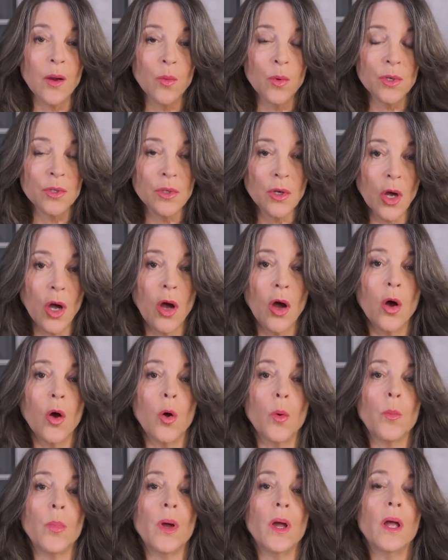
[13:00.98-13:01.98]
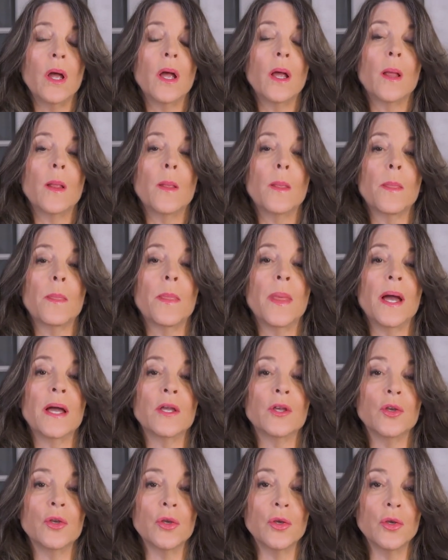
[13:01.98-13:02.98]
would hope
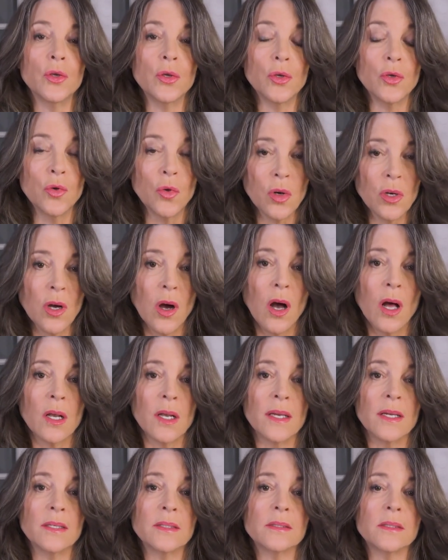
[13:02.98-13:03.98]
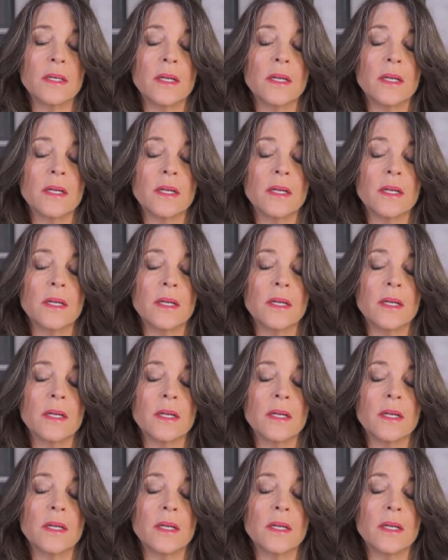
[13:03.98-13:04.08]
that your colleagues,